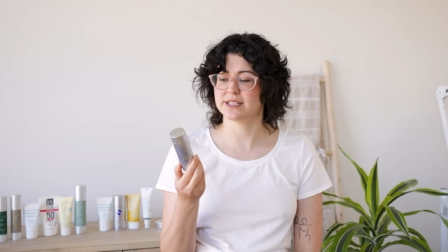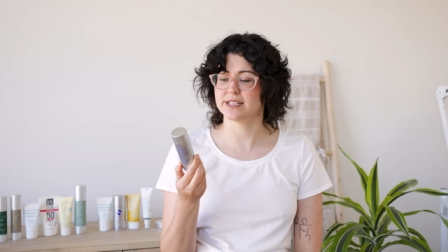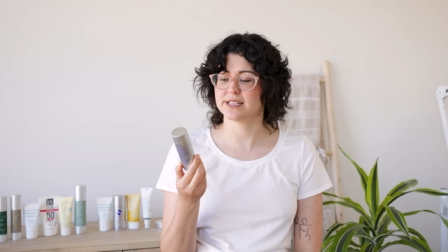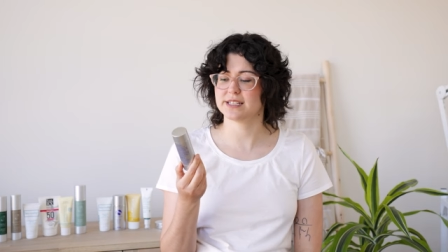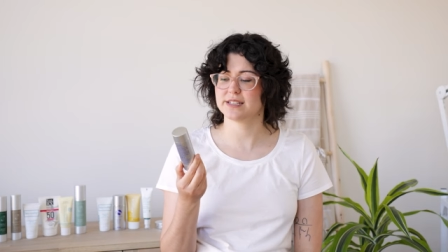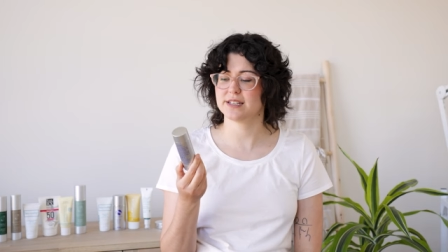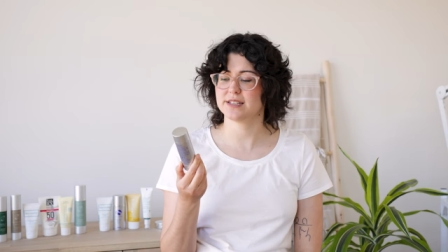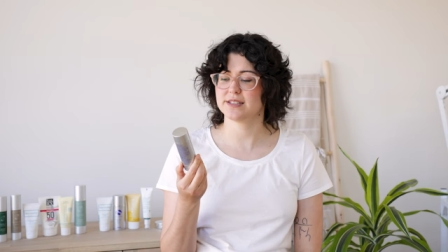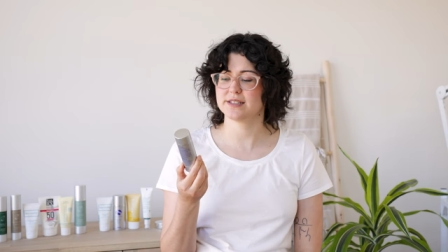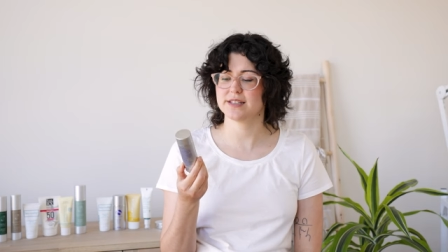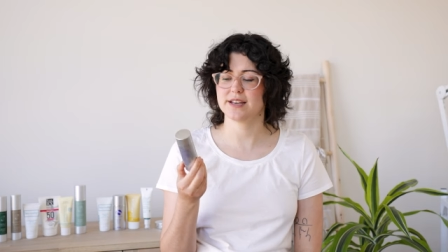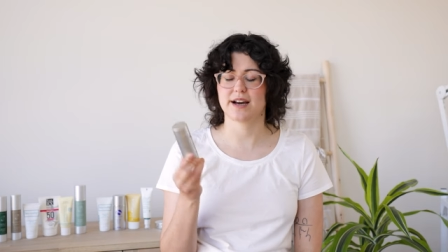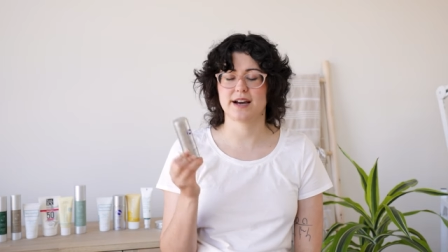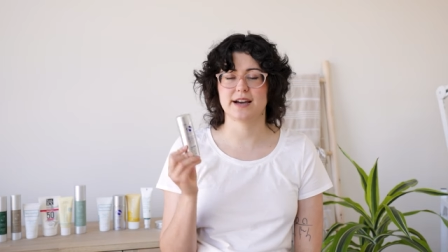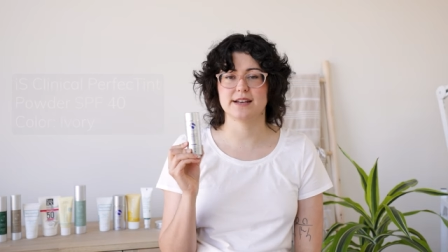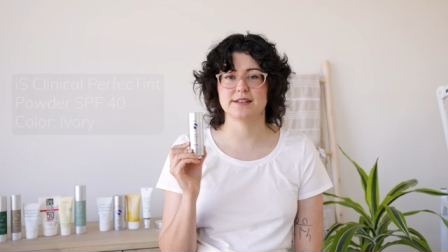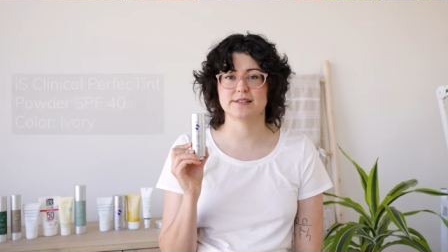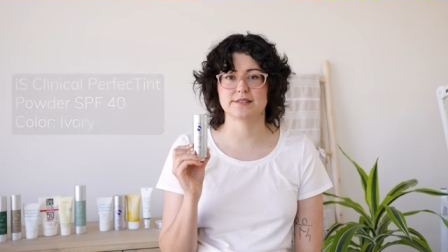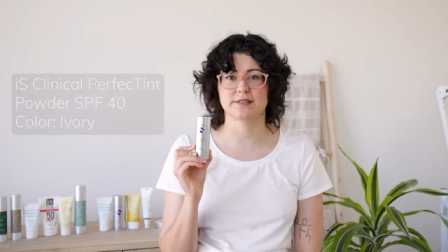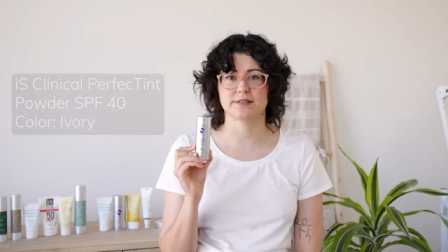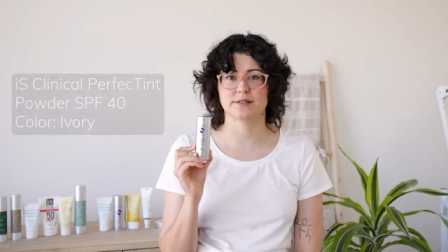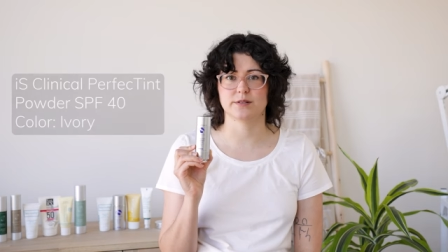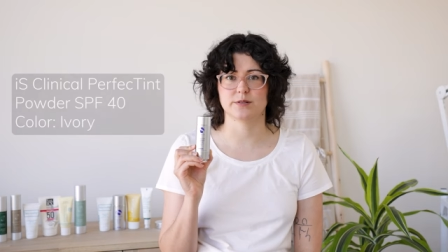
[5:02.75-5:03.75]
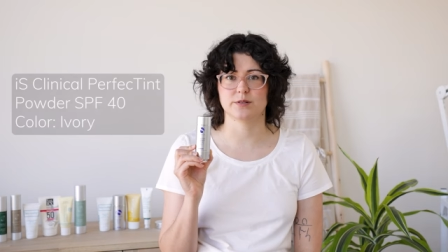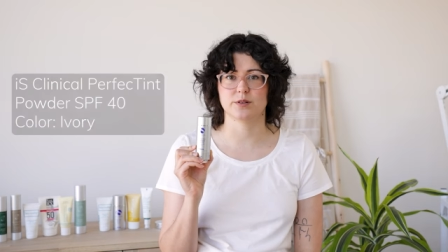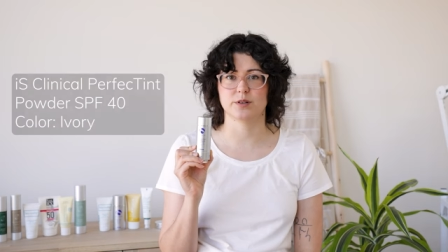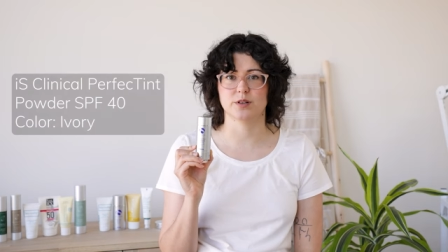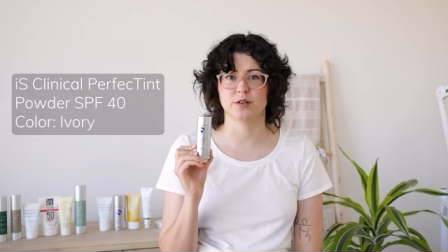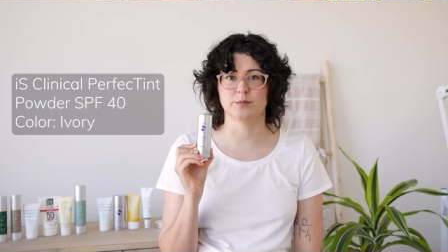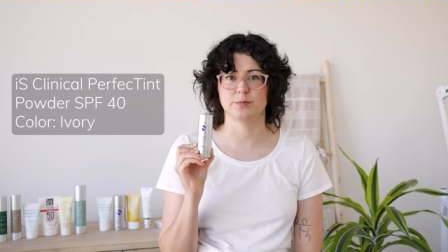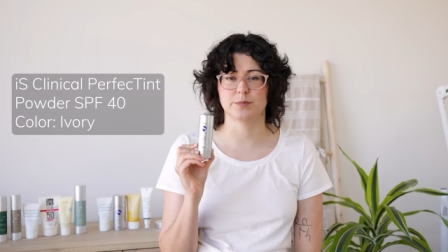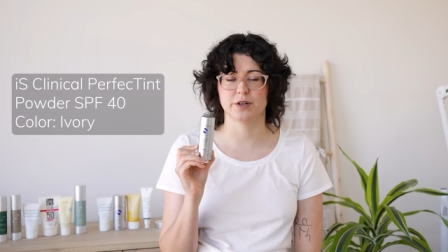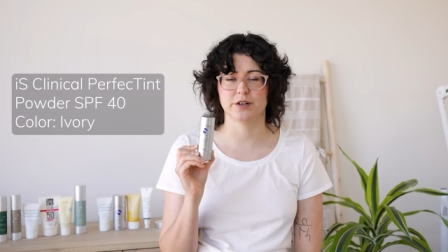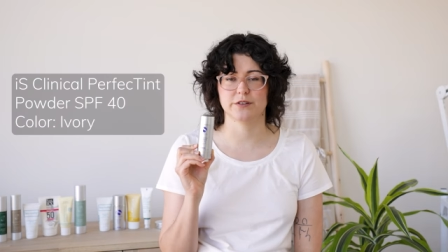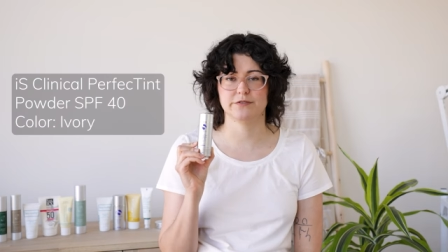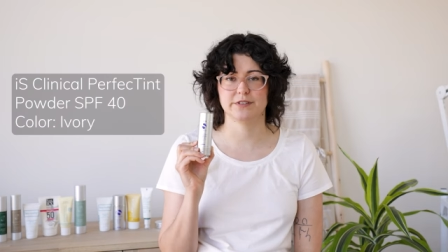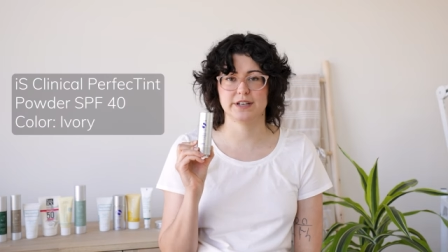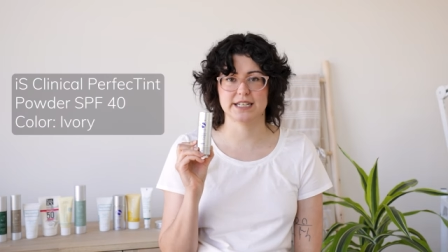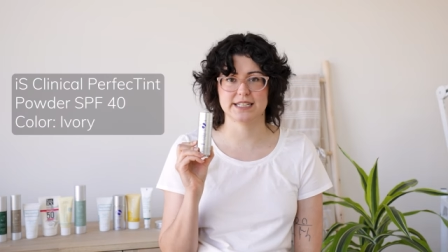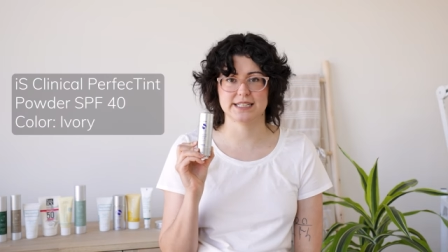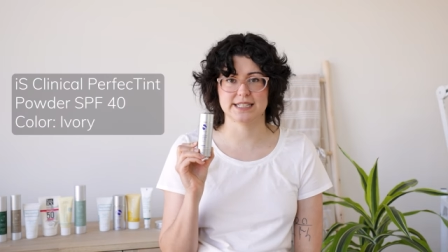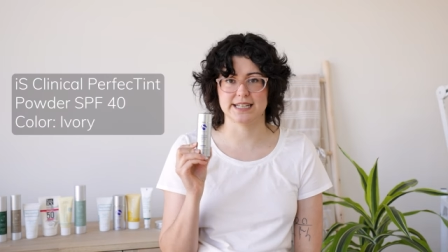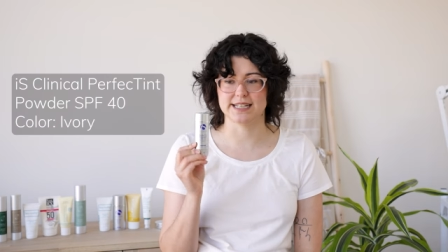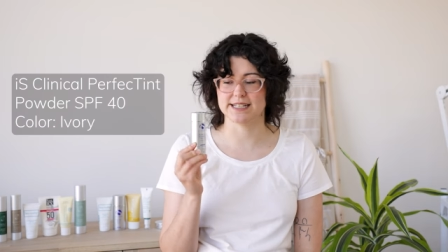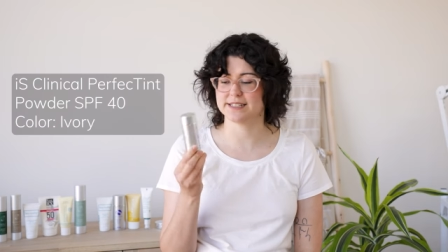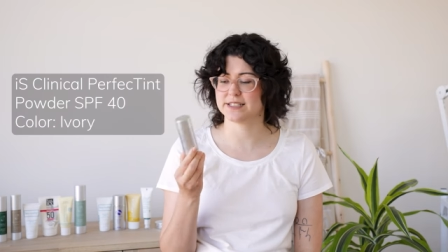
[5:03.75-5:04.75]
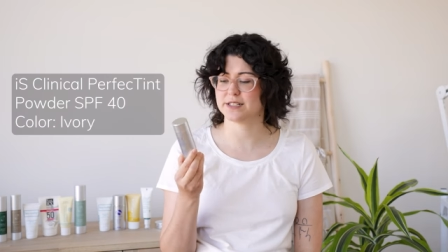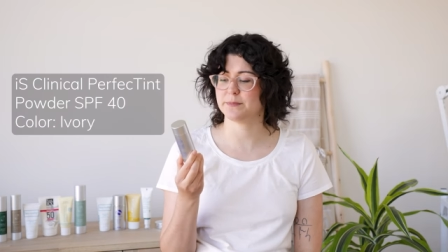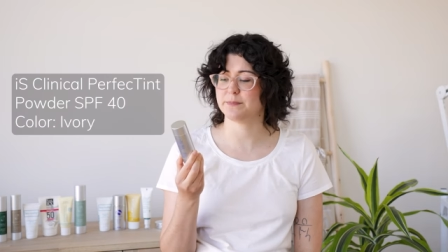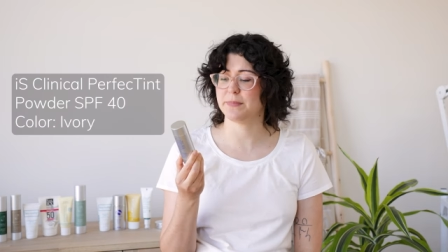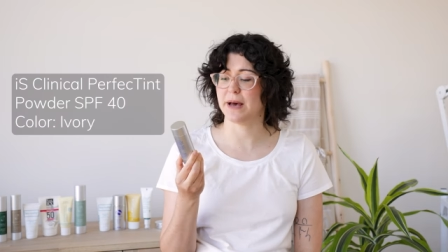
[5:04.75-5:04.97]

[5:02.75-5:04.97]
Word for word: This is the IS Clinical PerfecTint